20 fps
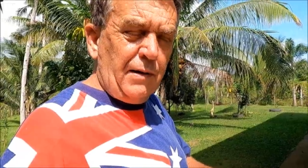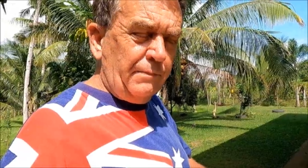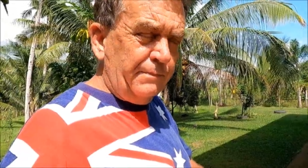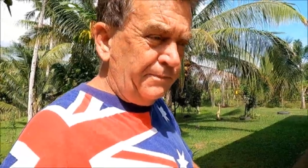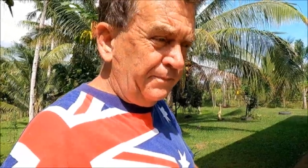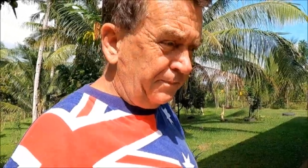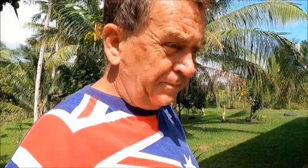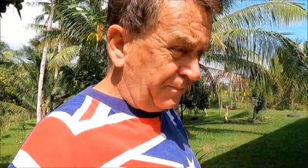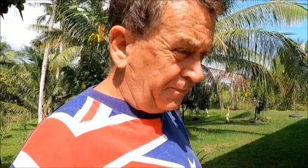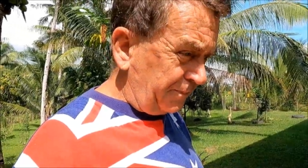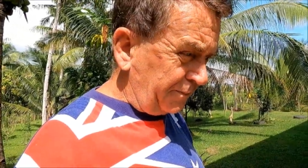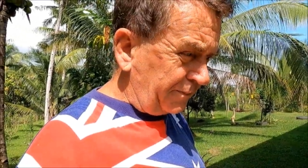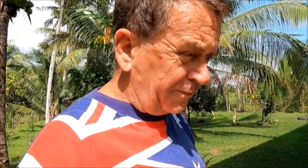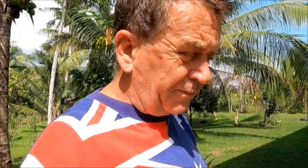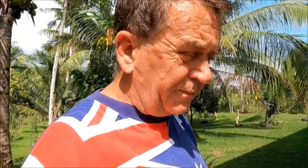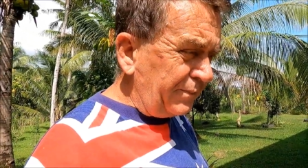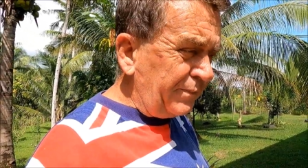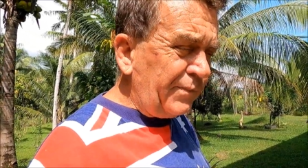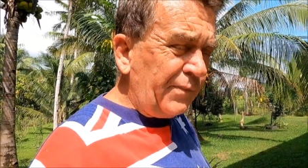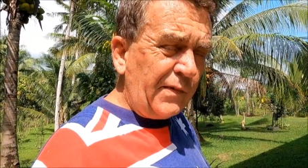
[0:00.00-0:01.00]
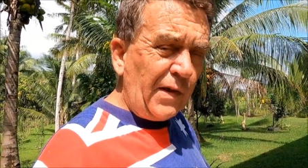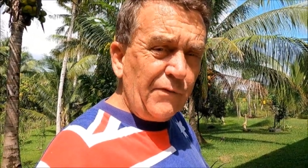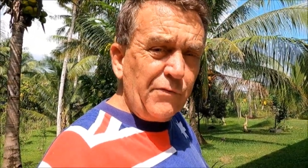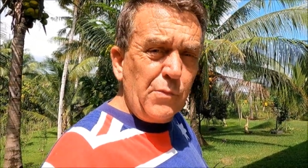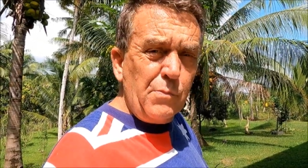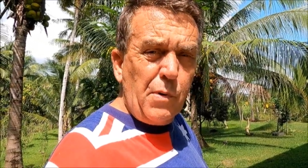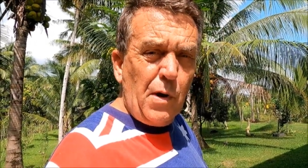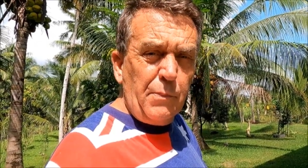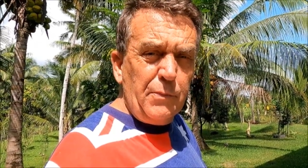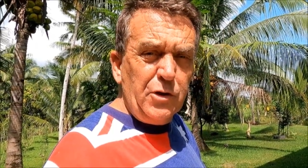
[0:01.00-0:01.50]

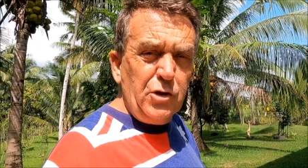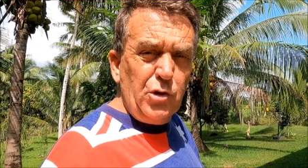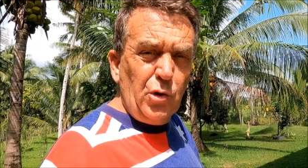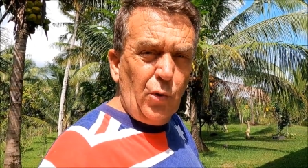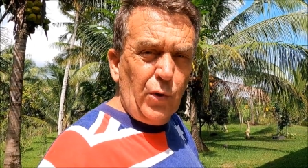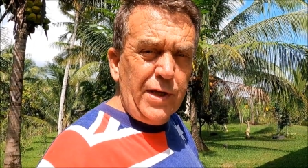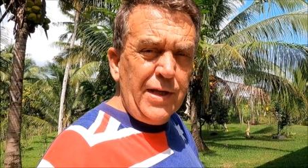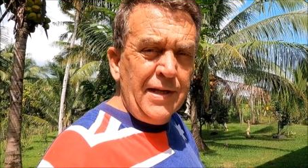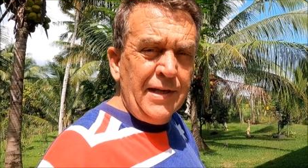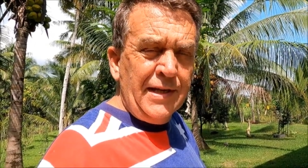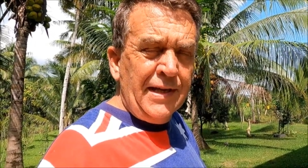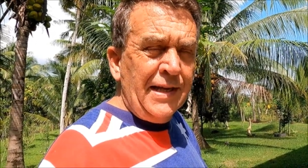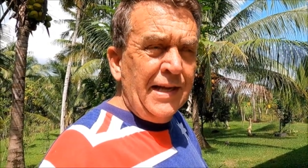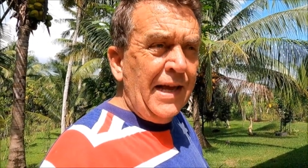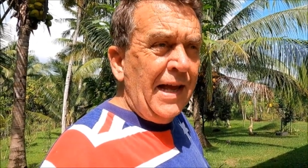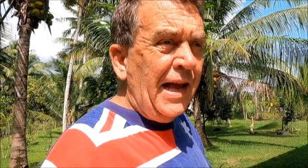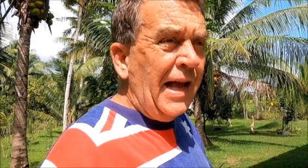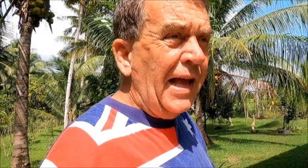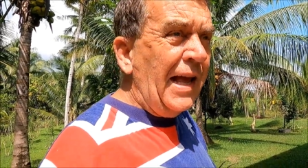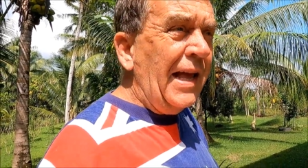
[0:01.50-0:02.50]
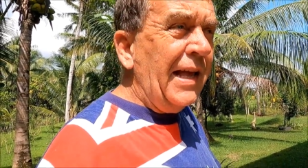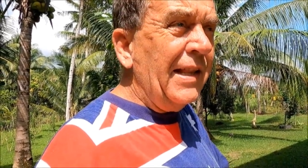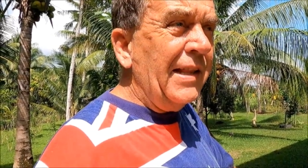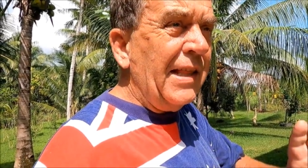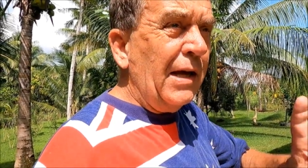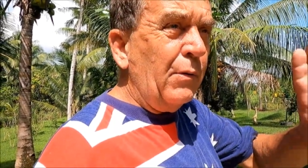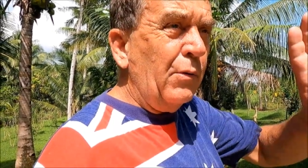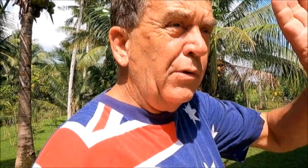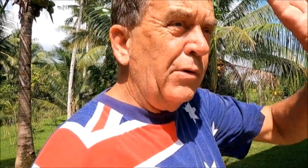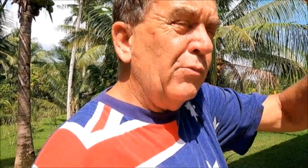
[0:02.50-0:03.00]
Bob and Joy.
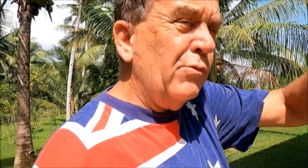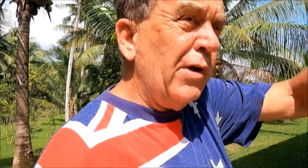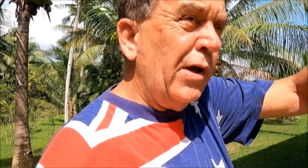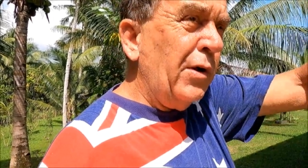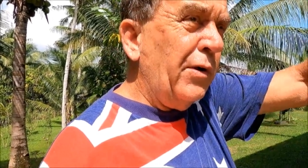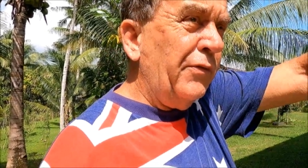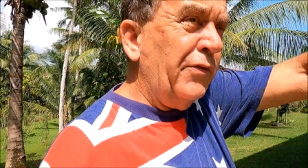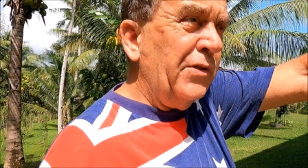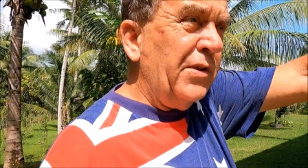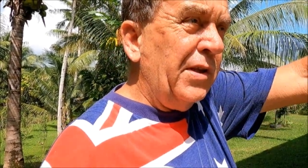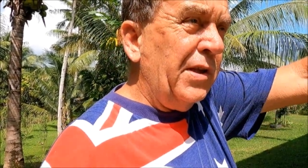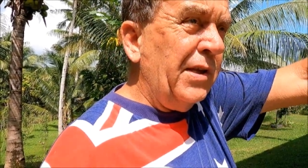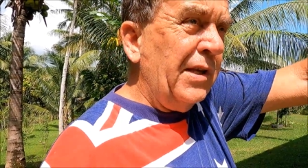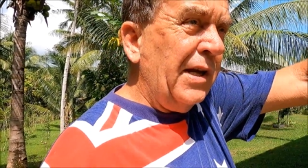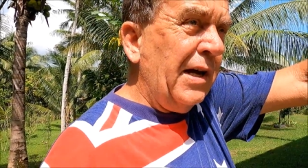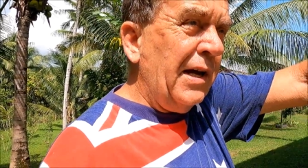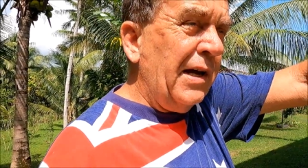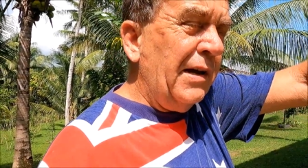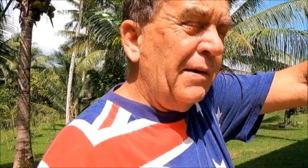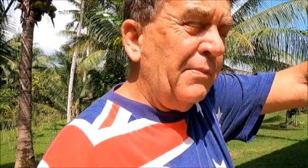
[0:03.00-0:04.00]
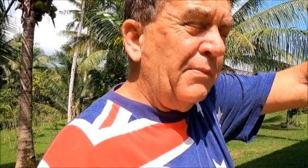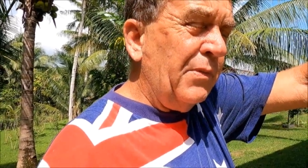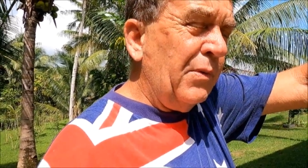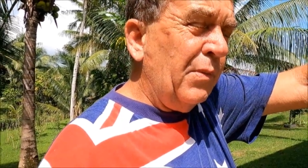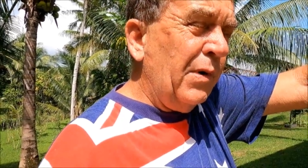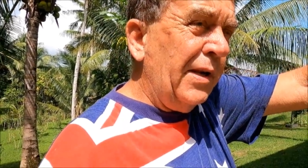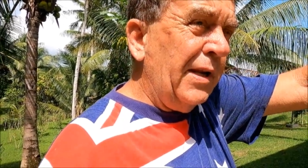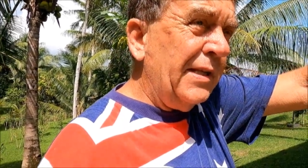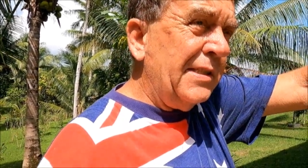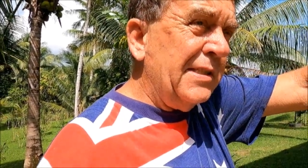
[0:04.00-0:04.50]
And that will run off of the
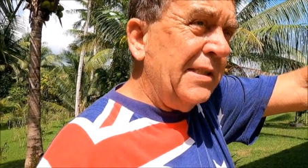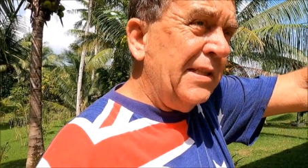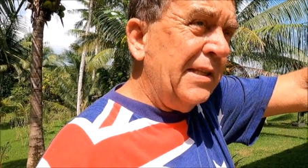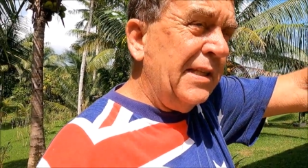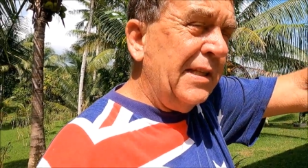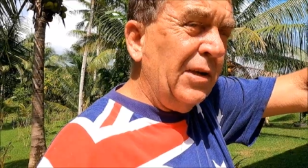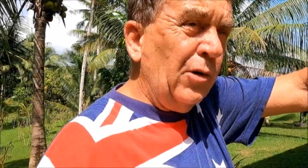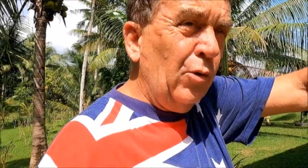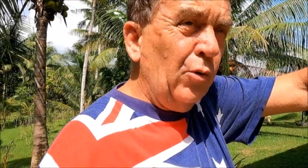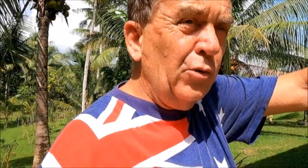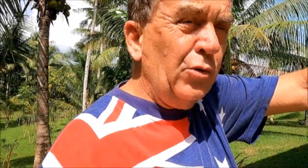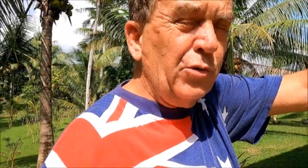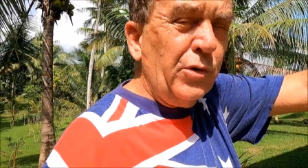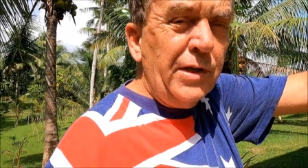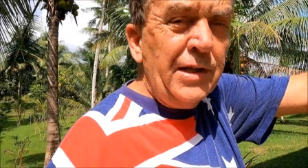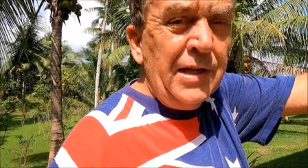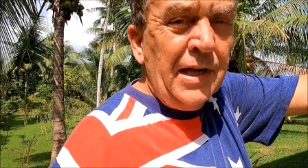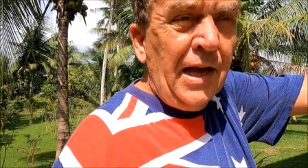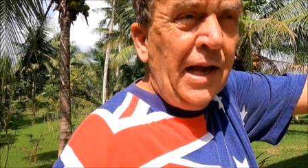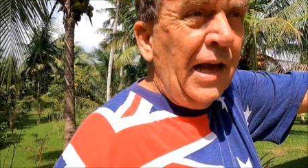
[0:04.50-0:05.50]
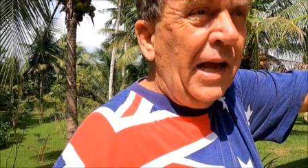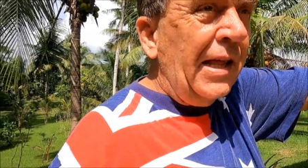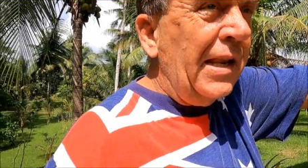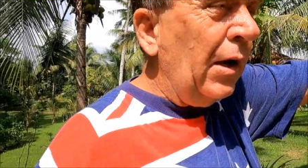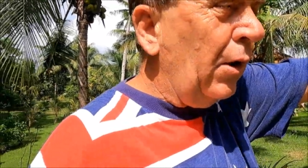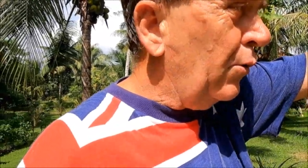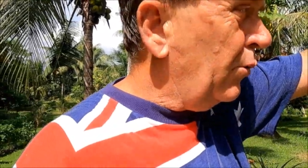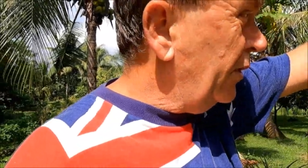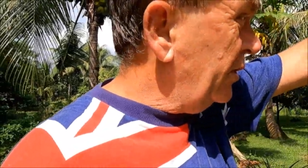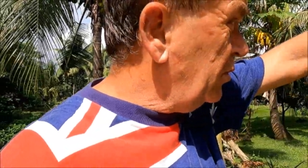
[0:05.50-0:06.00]
one next to the laundry,
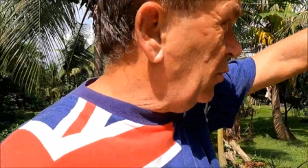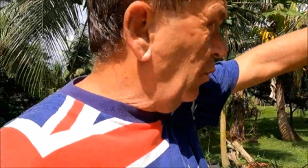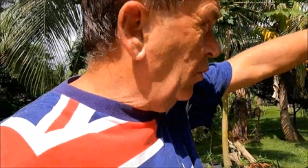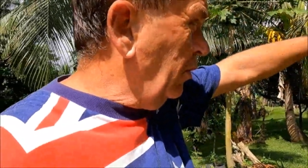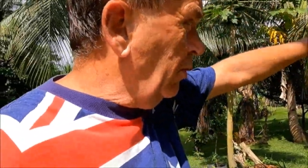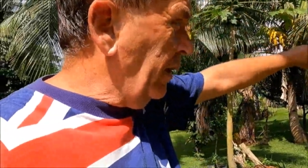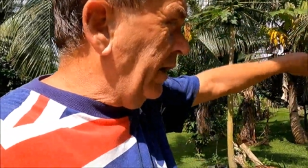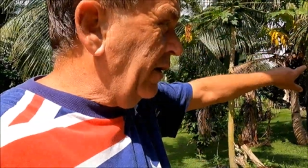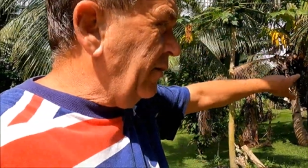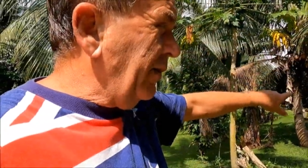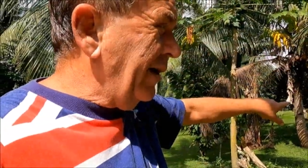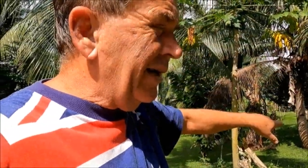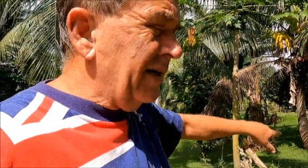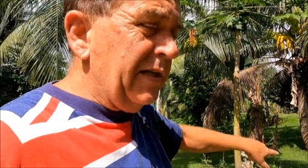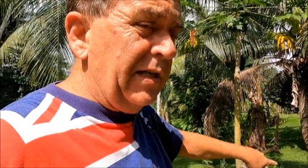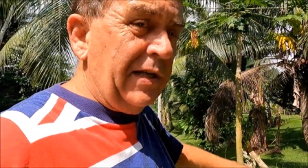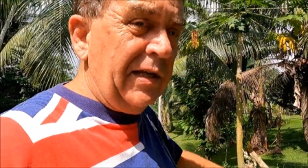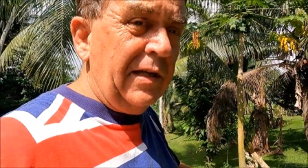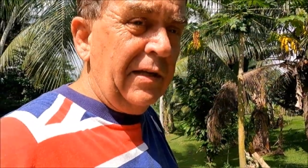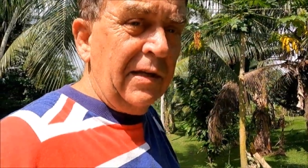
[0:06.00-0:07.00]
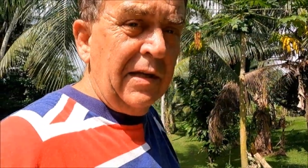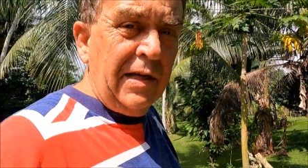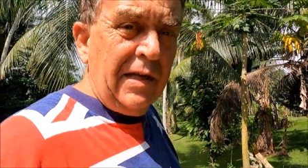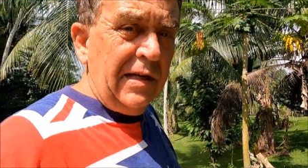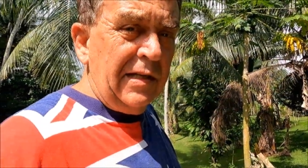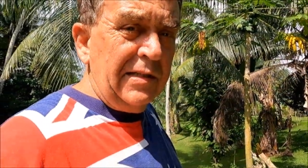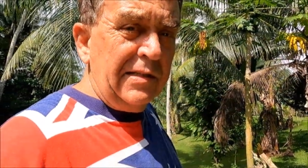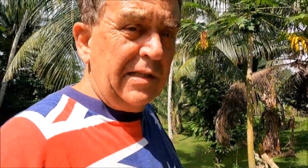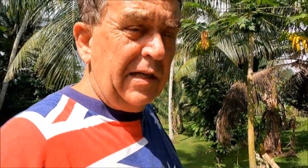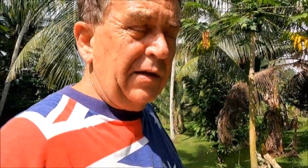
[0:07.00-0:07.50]
and that will reach all the way around here,
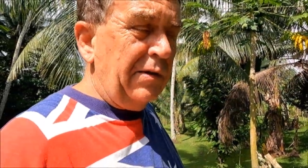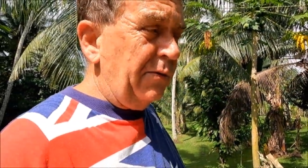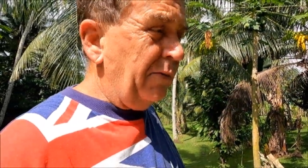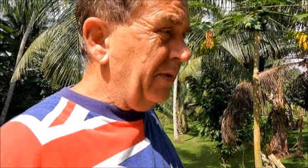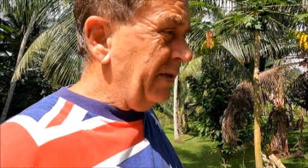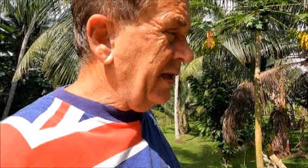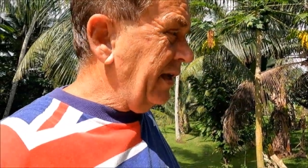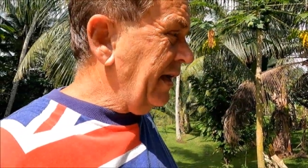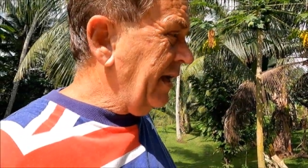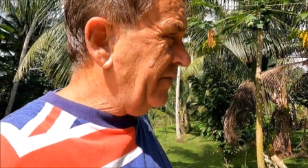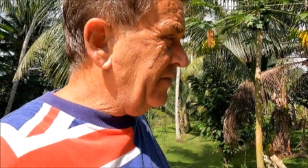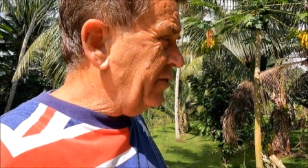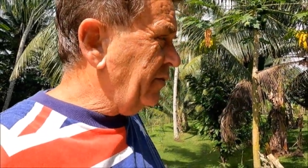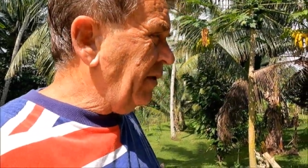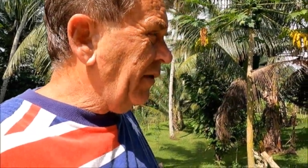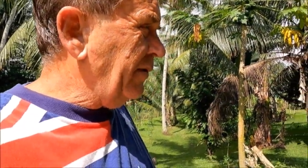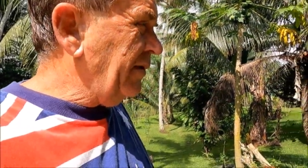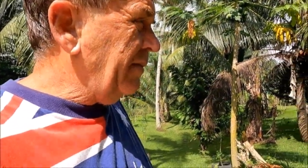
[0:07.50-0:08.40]
so we don't have to